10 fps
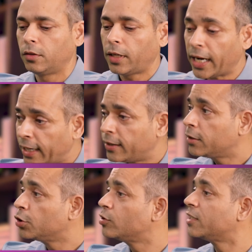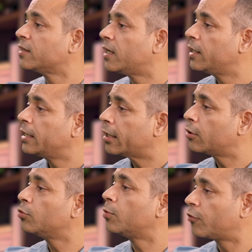and using that data
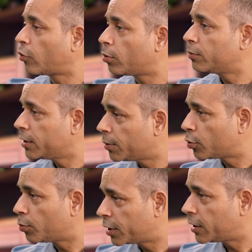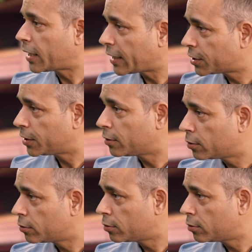to perform the appropriate action.